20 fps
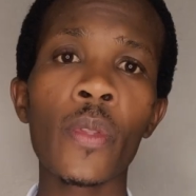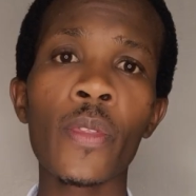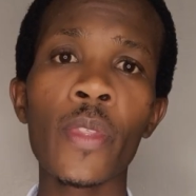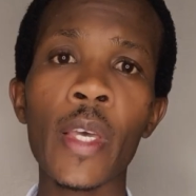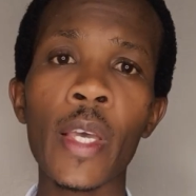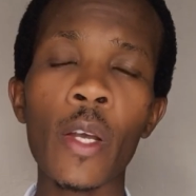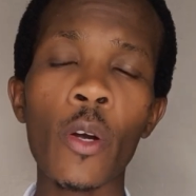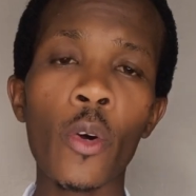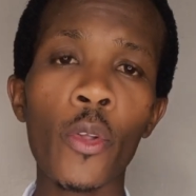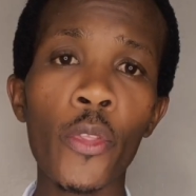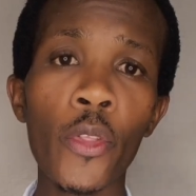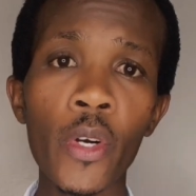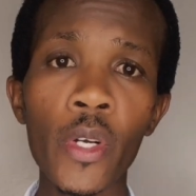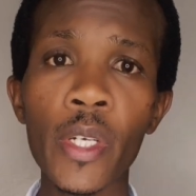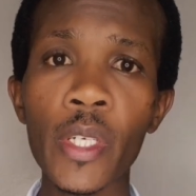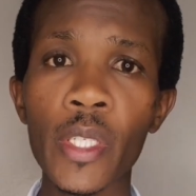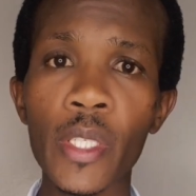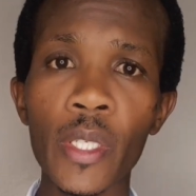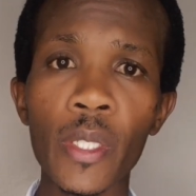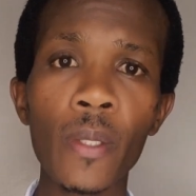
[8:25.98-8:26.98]
The
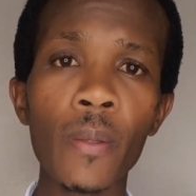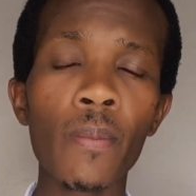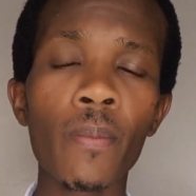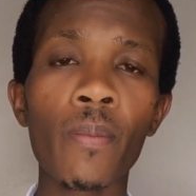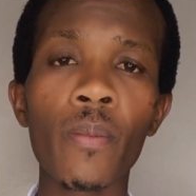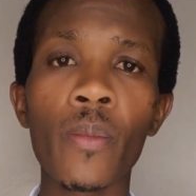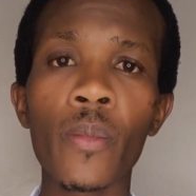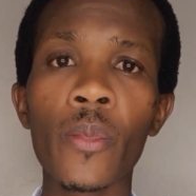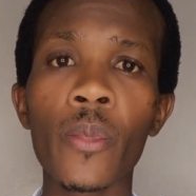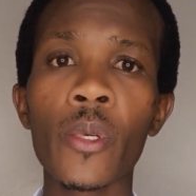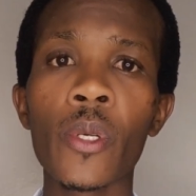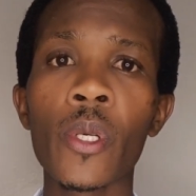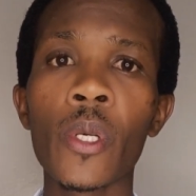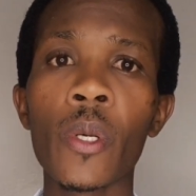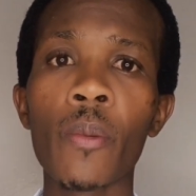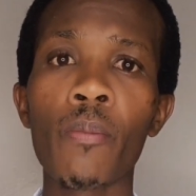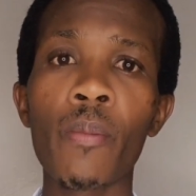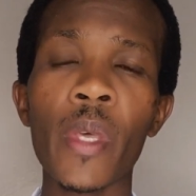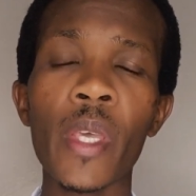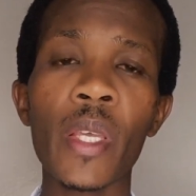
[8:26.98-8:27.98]
authority
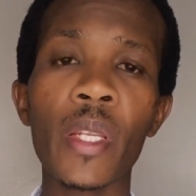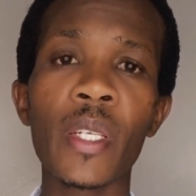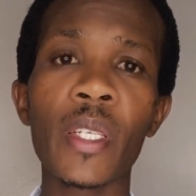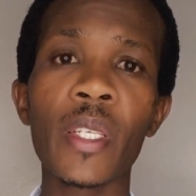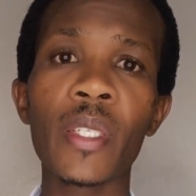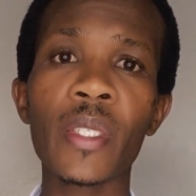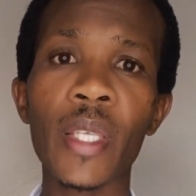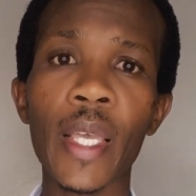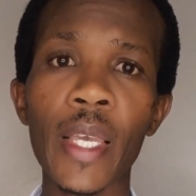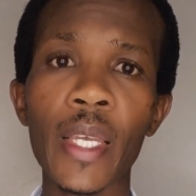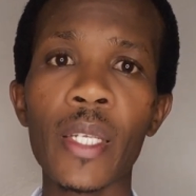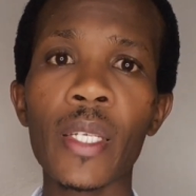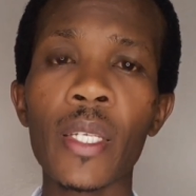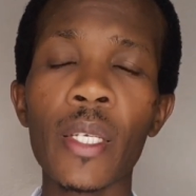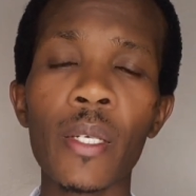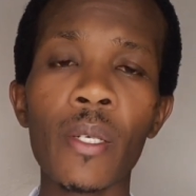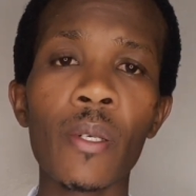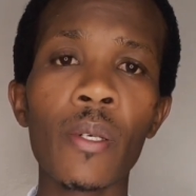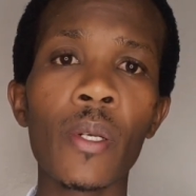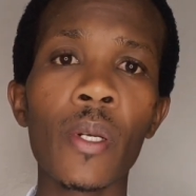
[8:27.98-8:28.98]
may
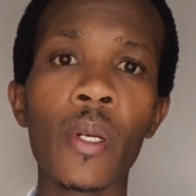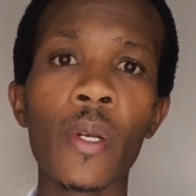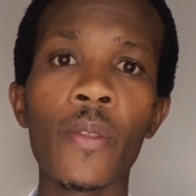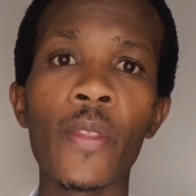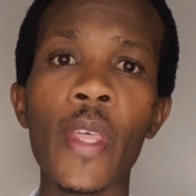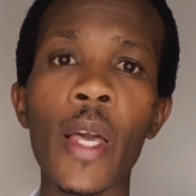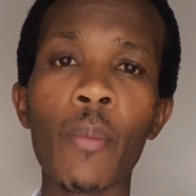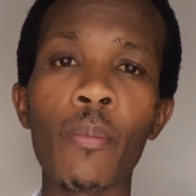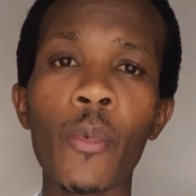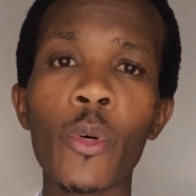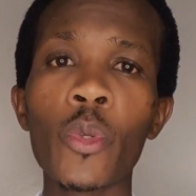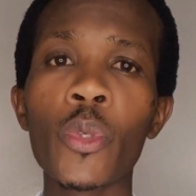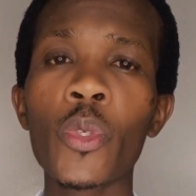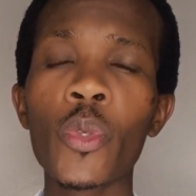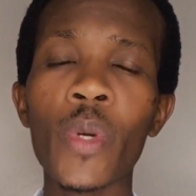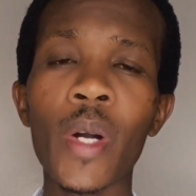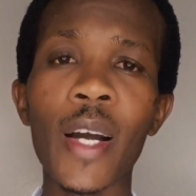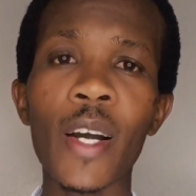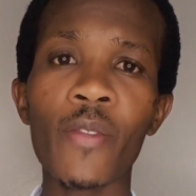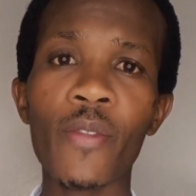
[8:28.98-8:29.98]
decide the amount
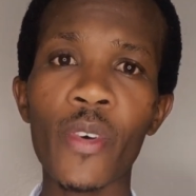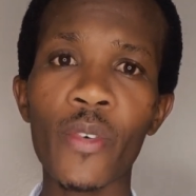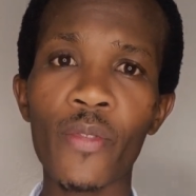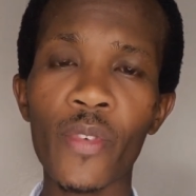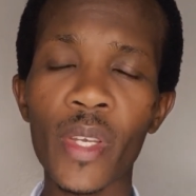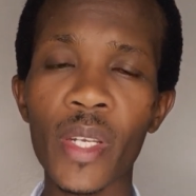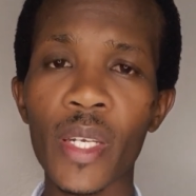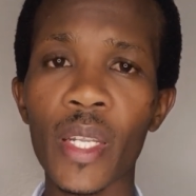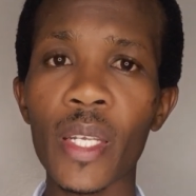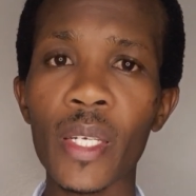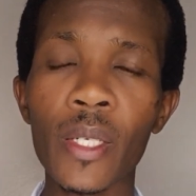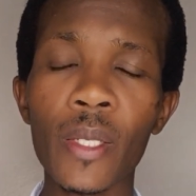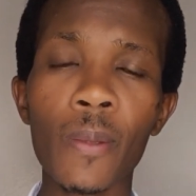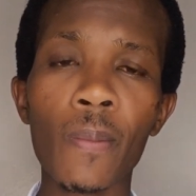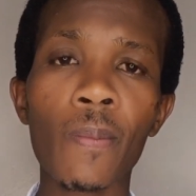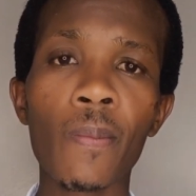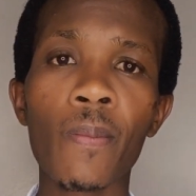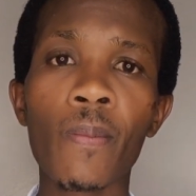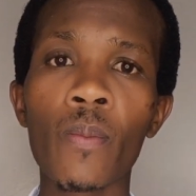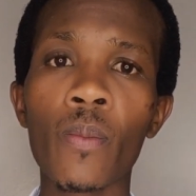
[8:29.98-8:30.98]
you have evaded
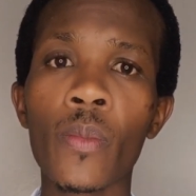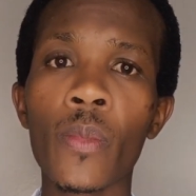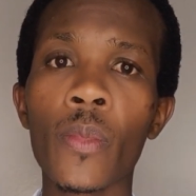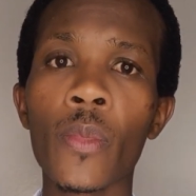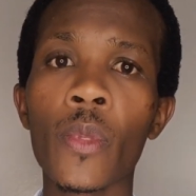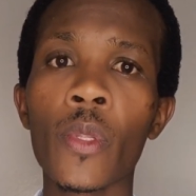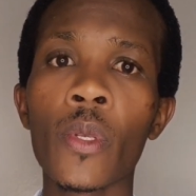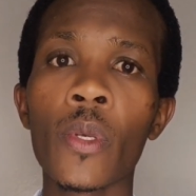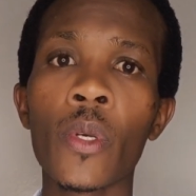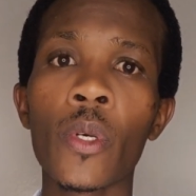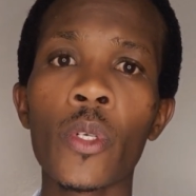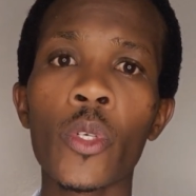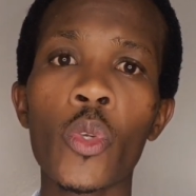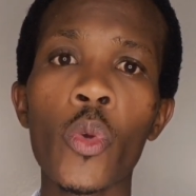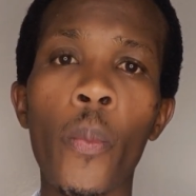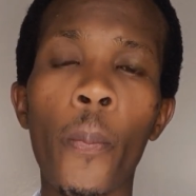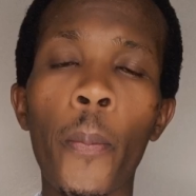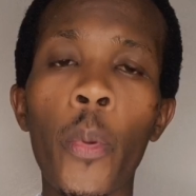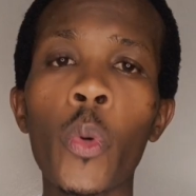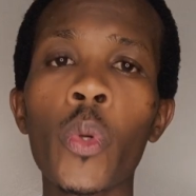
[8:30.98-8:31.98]

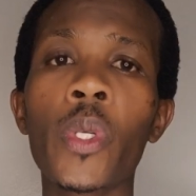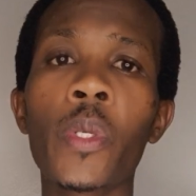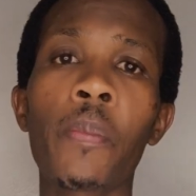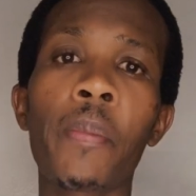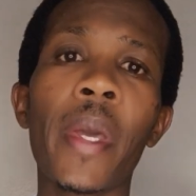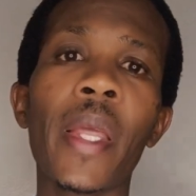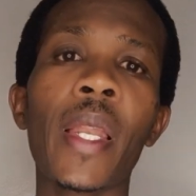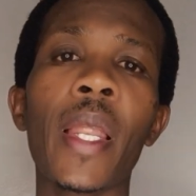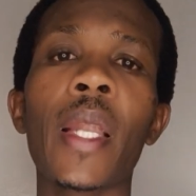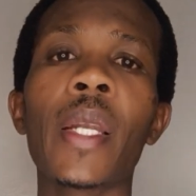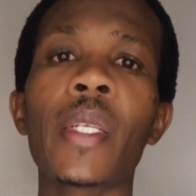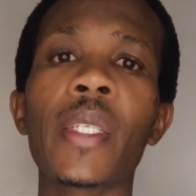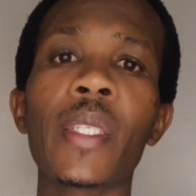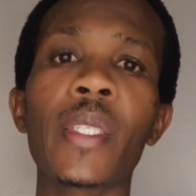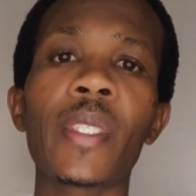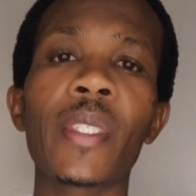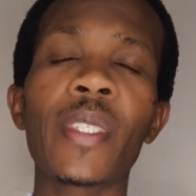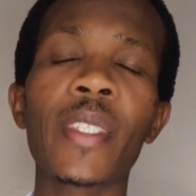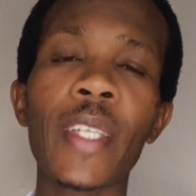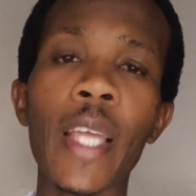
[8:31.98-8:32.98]
to put
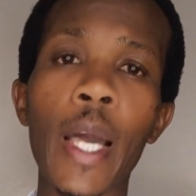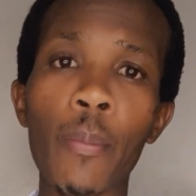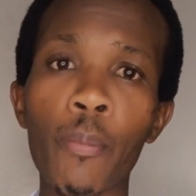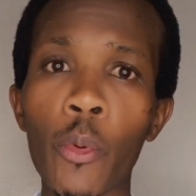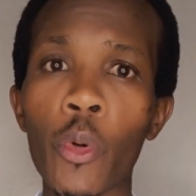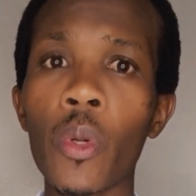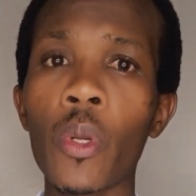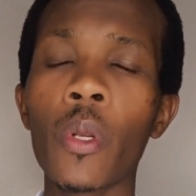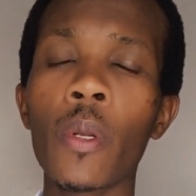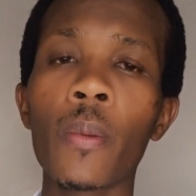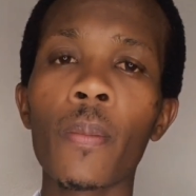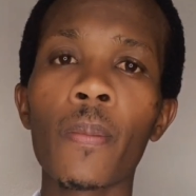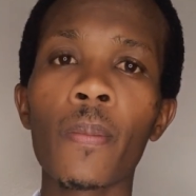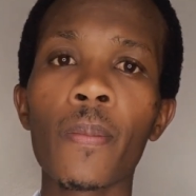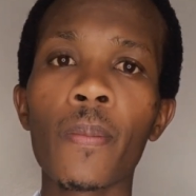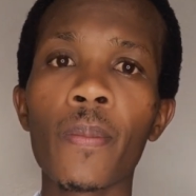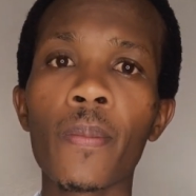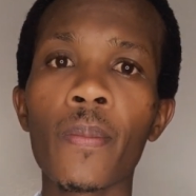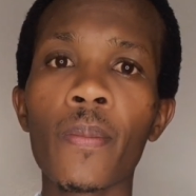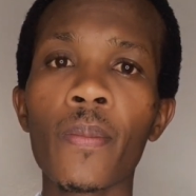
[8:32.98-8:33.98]
penalties, double
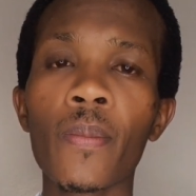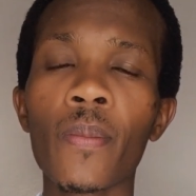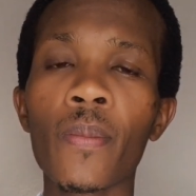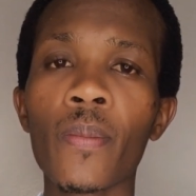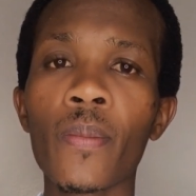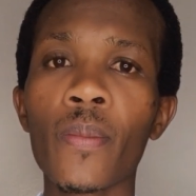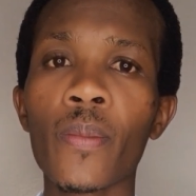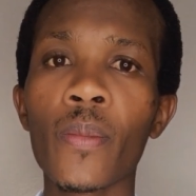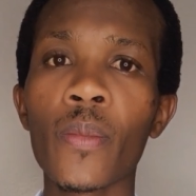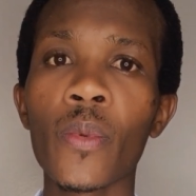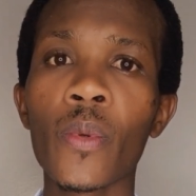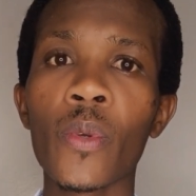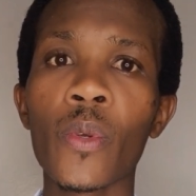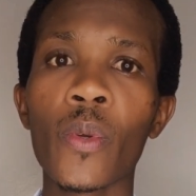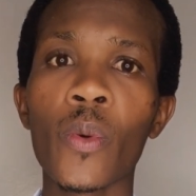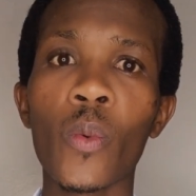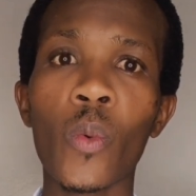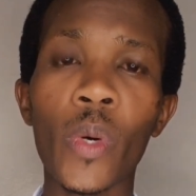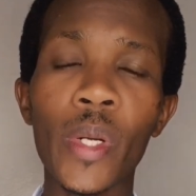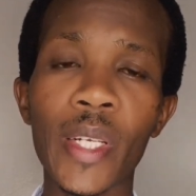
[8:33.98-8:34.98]

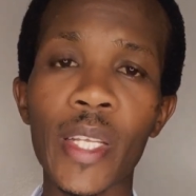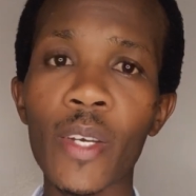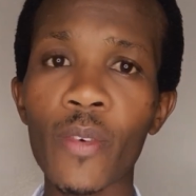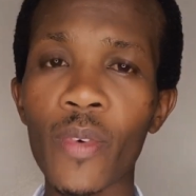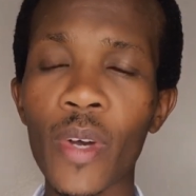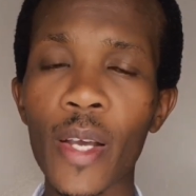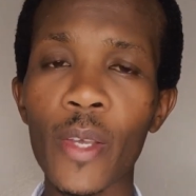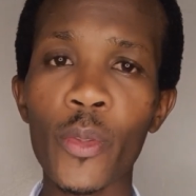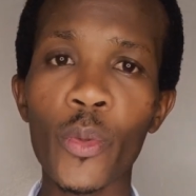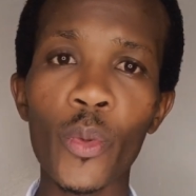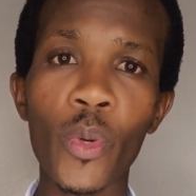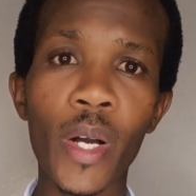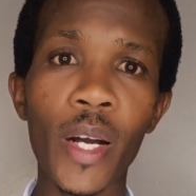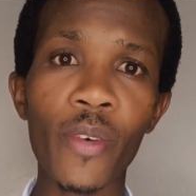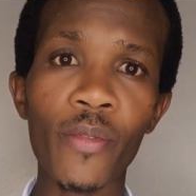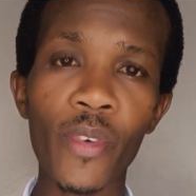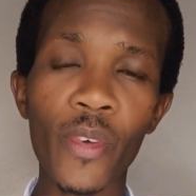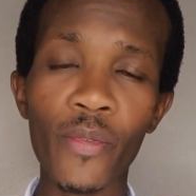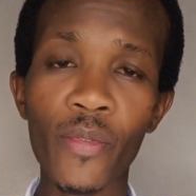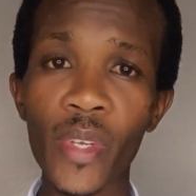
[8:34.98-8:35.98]
whatever you
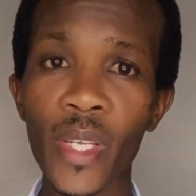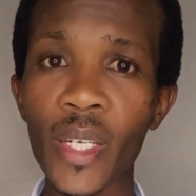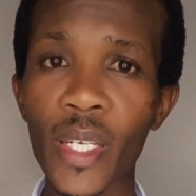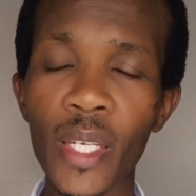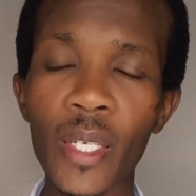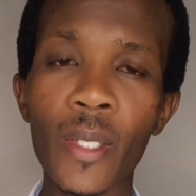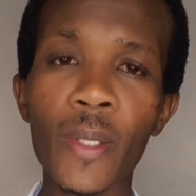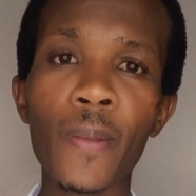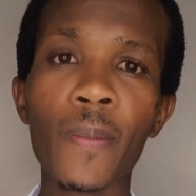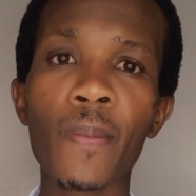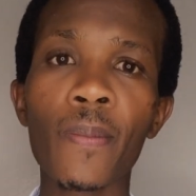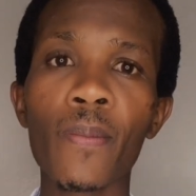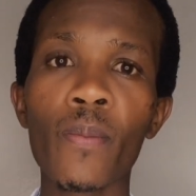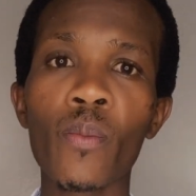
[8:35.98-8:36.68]
have evaded.